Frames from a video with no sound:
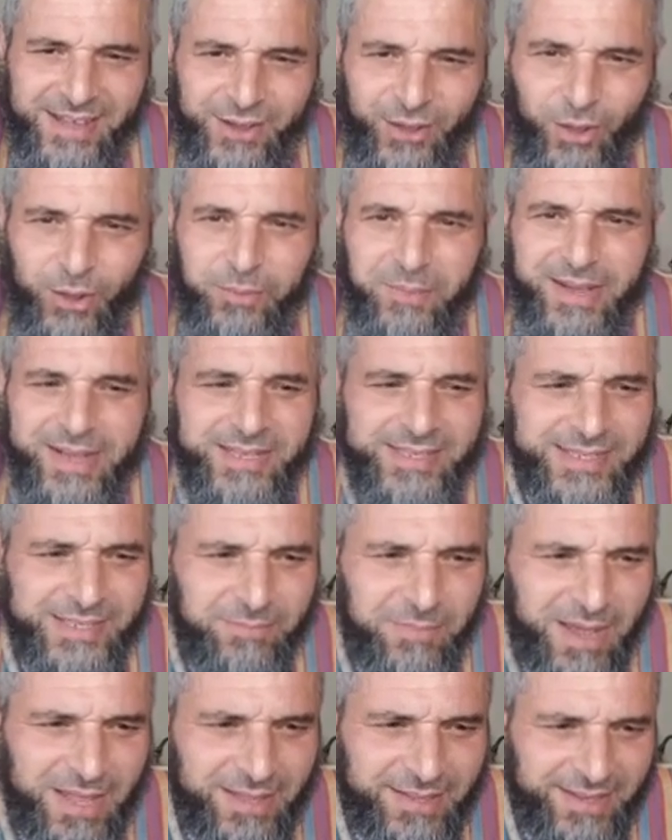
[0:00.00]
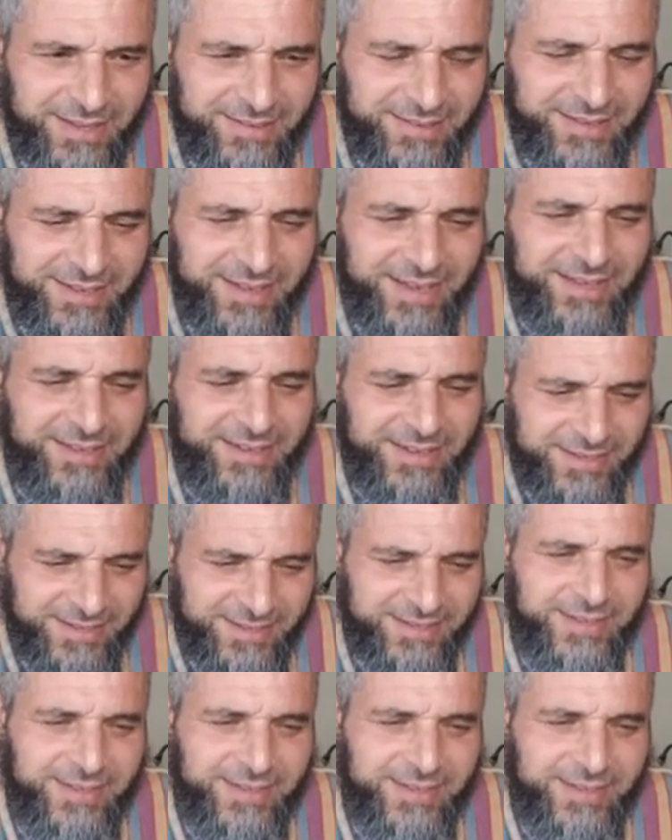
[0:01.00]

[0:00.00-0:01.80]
Umail smelled it. It is